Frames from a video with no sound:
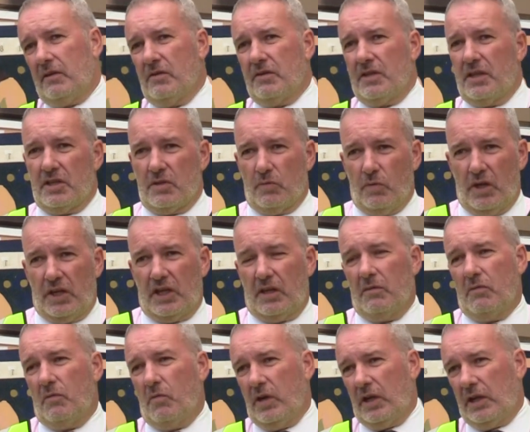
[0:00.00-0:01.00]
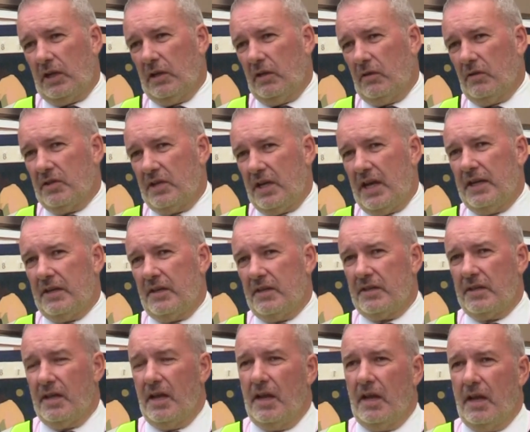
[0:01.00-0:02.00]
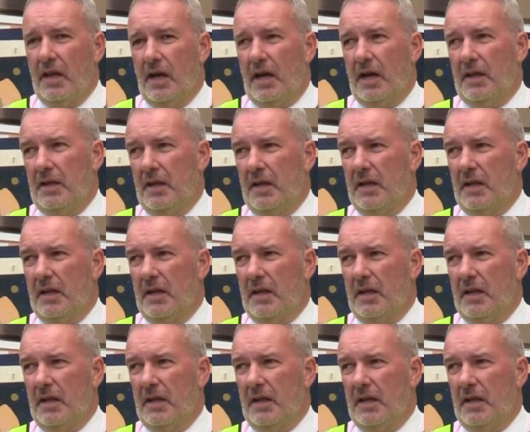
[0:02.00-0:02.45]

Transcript: contractors working alongside us, and